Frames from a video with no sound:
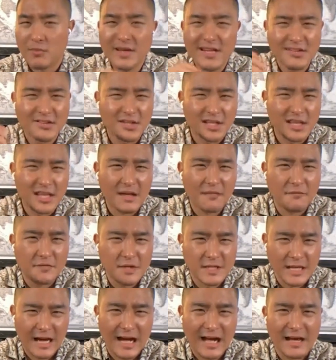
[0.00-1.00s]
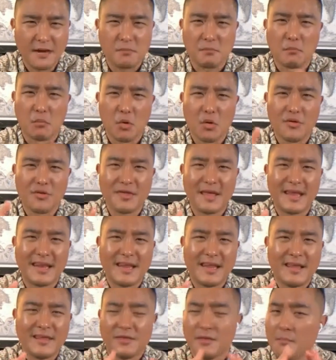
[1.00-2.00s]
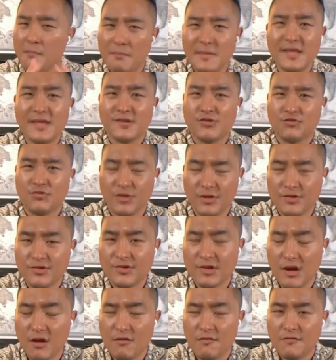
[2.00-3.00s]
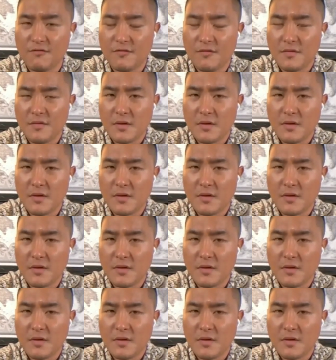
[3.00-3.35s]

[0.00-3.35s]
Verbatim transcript: We need to love God more than the ministry itself.